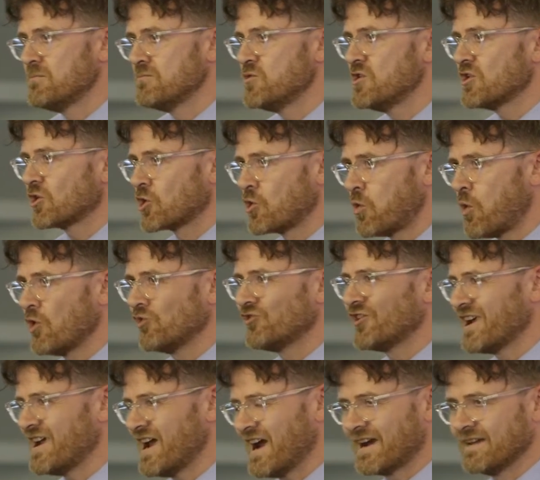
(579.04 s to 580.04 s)
We are
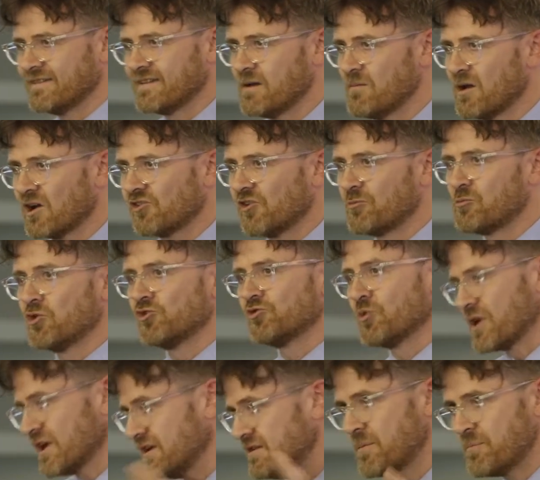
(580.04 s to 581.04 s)
quasi-academic, I suppose.
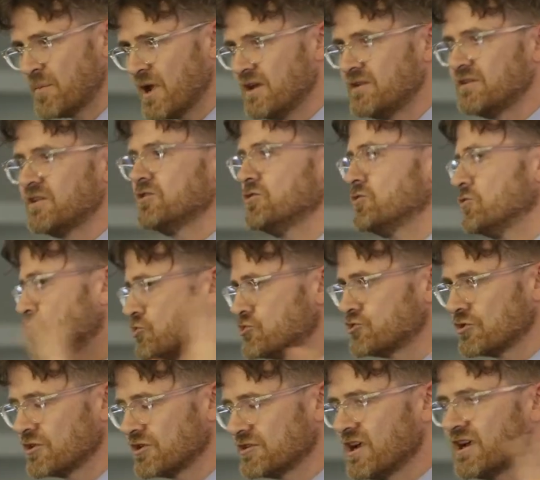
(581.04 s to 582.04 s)
We're independent, no
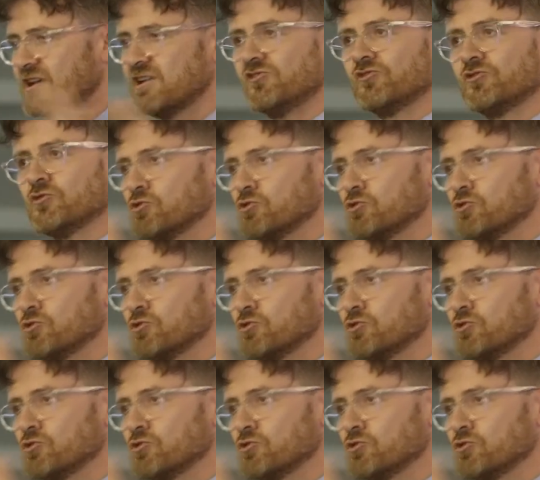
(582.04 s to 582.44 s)
sugar daddies,